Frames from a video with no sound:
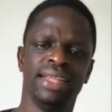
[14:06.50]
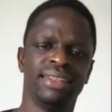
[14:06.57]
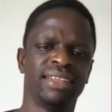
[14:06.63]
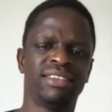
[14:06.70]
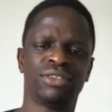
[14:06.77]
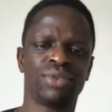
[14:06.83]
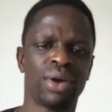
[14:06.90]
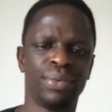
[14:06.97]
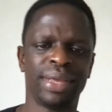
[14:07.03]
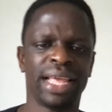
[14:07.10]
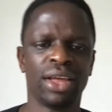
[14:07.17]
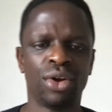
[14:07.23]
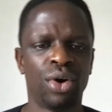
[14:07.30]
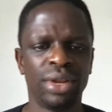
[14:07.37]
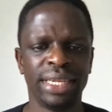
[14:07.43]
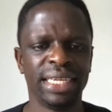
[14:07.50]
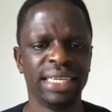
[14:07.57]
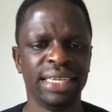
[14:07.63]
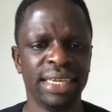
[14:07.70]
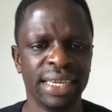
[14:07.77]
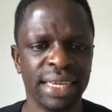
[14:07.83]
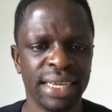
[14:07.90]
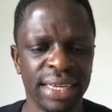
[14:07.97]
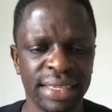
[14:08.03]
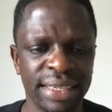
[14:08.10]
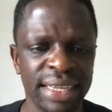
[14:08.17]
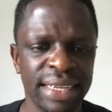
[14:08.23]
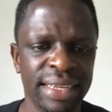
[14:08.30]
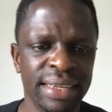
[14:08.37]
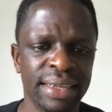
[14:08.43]
This is where we get all the
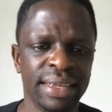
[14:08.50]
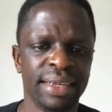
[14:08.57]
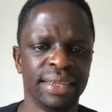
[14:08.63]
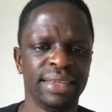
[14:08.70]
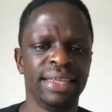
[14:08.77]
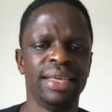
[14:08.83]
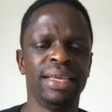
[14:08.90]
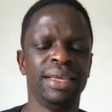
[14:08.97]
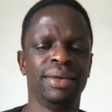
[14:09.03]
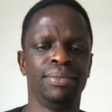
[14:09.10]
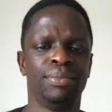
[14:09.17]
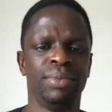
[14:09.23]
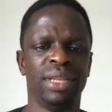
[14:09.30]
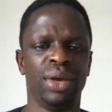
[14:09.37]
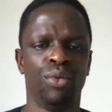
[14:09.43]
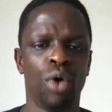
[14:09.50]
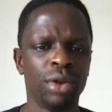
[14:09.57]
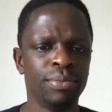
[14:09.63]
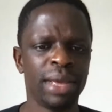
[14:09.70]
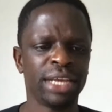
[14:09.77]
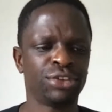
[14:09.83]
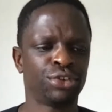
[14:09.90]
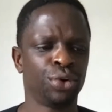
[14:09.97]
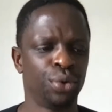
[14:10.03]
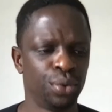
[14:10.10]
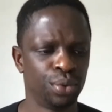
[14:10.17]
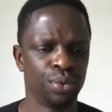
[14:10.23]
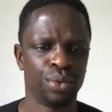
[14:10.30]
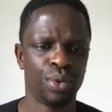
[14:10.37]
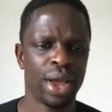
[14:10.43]
one-man
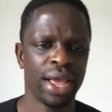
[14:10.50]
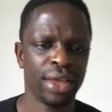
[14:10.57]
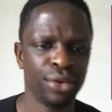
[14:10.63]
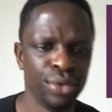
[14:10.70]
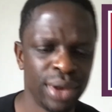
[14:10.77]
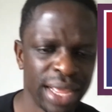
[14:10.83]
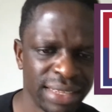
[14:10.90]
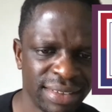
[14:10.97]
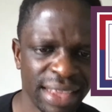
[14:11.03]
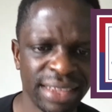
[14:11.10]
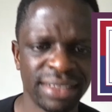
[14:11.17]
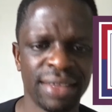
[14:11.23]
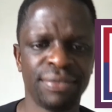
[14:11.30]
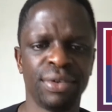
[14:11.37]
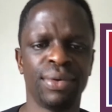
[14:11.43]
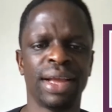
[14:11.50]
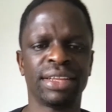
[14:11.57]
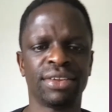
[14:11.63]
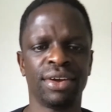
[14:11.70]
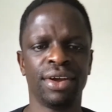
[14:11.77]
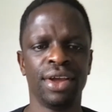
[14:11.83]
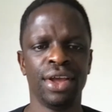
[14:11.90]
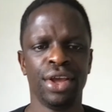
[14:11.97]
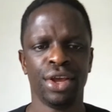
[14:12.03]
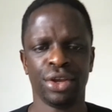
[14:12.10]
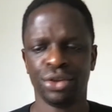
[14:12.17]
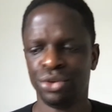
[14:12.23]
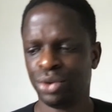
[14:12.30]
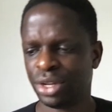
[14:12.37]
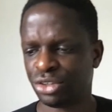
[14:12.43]
show, where you're the executive director,
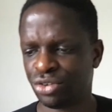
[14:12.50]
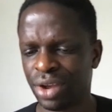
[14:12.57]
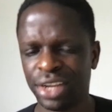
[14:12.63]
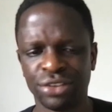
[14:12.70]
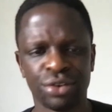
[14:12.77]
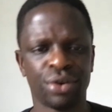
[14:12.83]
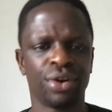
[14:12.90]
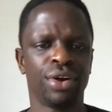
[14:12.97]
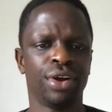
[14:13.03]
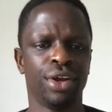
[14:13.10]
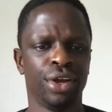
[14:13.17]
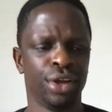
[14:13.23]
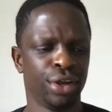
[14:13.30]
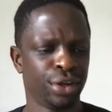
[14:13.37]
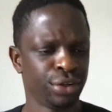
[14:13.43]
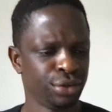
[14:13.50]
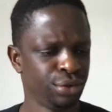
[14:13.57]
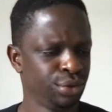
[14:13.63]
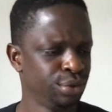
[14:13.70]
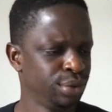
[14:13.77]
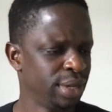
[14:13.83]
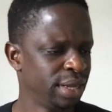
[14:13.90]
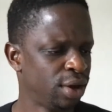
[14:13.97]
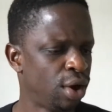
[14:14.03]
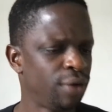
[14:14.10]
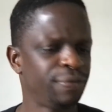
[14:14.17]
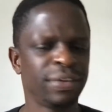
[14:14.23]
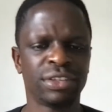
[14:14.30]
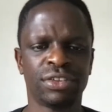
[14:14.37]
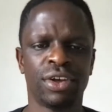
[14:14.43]
you're the treasurer, you're the
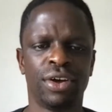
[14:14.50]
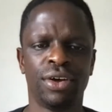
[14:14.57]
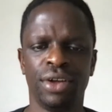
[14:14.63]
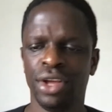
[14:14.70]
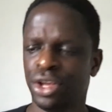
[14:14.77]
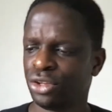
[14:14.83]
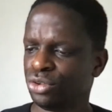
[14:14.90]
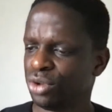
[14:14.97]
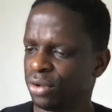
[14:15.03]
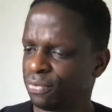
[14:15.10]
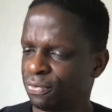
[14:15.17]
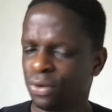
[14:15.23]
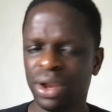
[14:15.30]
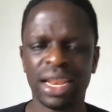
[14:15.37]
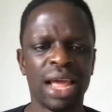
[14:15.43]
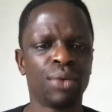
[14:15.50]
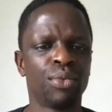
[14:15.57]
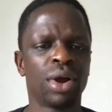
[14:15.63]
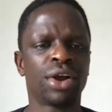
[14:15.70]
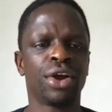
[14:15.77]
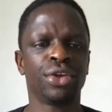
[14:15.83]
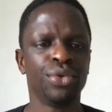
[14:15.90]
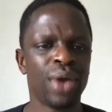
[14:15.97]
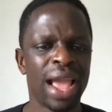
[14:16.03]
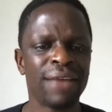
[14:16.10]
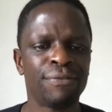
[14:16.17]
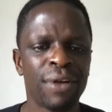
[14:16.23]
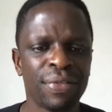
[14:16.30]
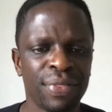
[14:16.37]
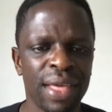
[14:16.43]
officer, you're the frontline worker, you
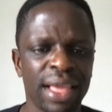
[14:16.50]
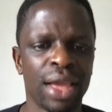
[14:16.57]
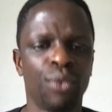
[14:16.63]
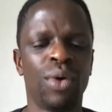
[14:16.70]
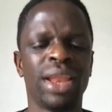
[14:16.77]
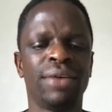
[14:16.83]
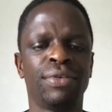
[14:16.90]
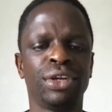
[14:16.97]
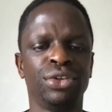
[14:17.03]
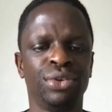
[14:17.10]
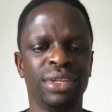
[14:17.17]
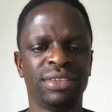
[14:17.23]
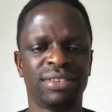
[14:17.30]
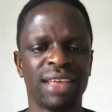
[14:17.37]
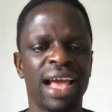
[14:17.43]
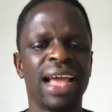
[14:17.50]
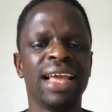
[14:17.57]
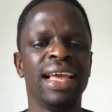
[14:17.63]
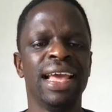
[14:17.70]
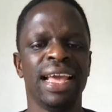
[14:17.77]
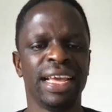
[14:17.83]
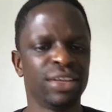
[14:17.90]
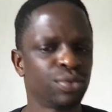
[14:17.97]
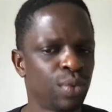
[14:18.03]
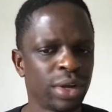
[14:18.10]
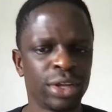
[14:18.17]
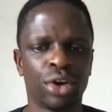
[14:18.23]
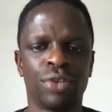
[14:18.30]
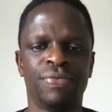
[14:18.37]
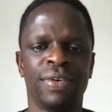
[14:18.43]
everything, and whatever you decide is what
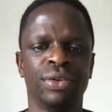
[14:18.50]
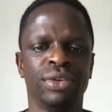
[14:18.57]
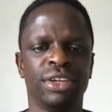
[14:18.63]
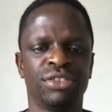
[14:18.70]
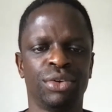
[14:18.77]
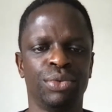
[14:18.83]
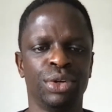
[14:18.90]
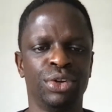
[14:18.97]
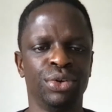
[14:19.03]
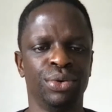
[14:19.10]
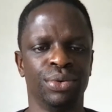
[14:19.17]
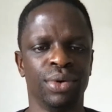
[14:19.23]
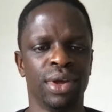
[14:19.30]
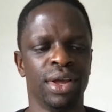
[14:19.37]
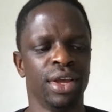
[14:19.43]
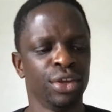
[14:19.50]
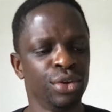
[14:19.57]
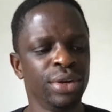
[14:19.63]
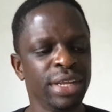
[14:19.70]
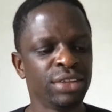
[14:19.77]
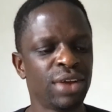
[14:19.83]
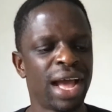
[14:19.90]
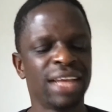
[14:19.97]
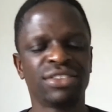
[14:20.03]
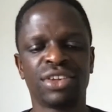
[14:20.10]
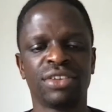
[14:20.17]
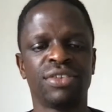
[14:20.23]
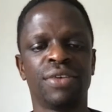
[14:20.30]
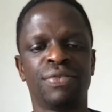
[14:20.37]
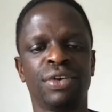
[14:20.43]
your foundation will do. You need to ask
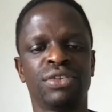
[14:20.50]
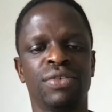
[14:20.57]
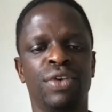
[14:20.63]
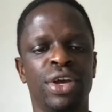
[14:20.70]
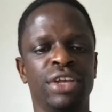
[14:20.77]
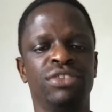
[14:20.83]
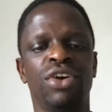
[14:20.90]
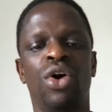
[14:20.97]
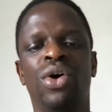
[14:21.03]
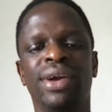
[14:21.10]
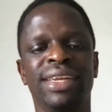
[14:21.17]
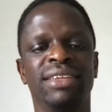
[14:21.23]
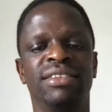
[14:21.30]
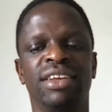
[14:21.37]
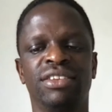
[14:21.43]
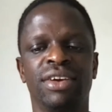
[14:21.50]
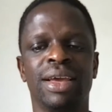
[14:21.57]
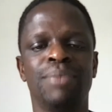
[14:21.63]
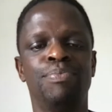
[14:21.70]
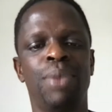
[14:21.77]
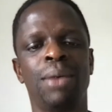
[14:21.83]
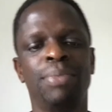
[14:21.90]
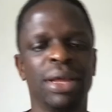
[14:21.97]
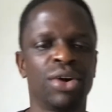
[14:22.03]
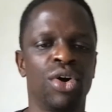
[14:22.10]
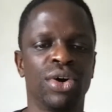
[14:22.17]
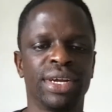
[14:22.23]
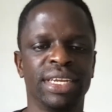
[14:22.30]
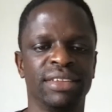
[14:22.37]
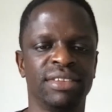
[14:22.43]
yourself, first of all, is the organization a public
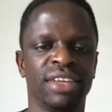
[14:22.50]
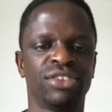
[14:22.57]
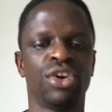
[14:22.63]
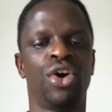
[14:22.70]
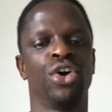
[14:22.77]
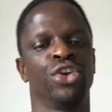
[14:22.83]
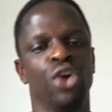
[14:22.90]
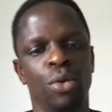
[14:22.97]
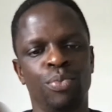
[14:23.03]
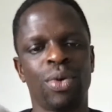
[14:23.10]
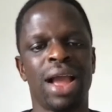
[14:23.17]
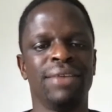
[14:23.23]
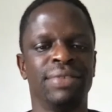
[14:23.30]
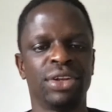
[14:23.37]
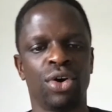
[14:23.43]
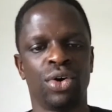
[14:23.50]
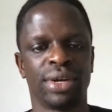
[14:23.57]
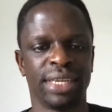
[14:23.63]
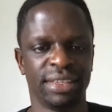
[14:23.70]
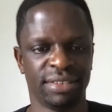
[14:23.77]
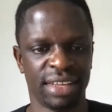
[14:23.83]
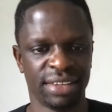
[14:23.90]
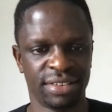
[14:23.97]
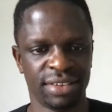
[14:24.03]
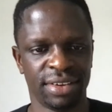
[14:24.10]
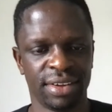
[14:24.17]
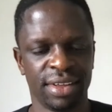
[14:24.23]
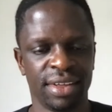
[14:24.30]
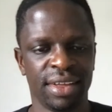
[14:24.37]
organization or your private organization?